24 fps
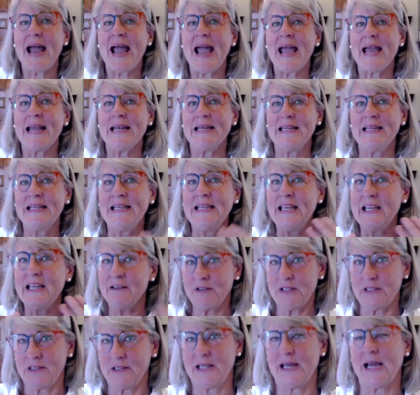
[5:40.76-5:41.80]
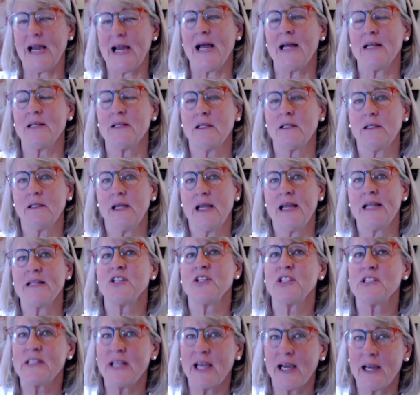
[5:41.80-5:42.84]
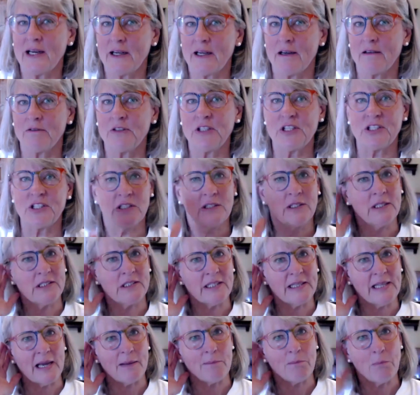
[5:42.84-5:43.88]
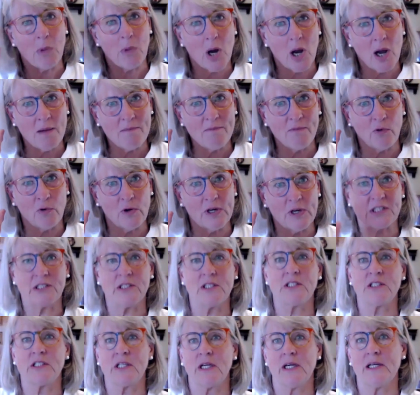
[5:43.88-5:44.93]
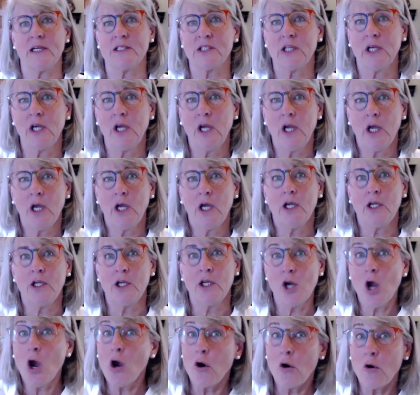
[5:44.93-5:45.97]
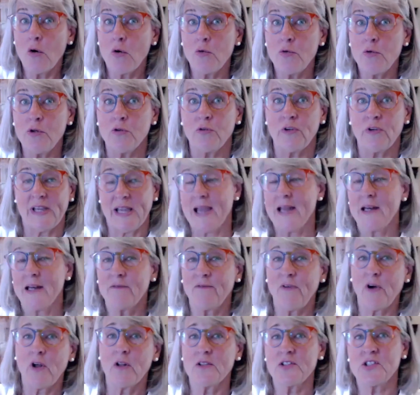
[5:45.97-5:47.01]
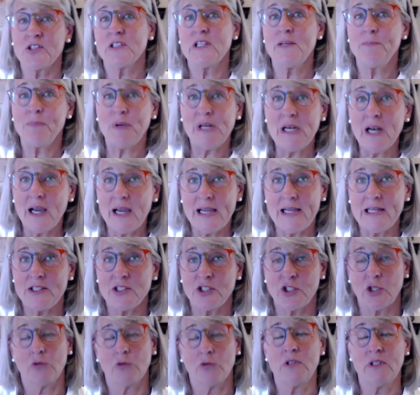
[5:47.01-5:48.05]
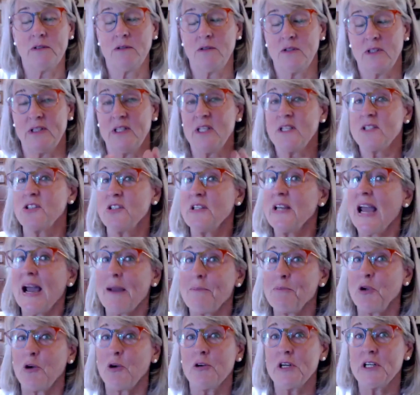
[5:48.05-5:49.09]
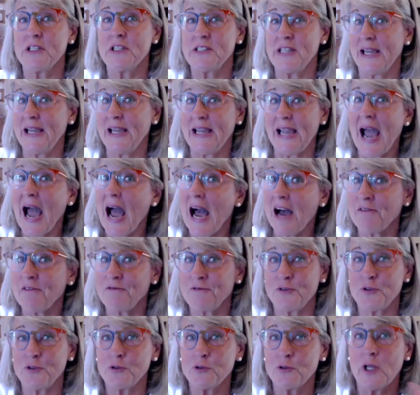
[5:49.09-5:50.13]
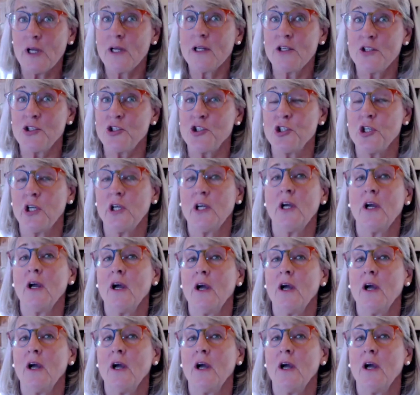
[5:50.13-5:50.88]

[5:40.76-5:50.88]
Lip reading: and give it that, instead of listening to that mom voice that says, you can't fall asleep at night. So this nap you're going to take after lunch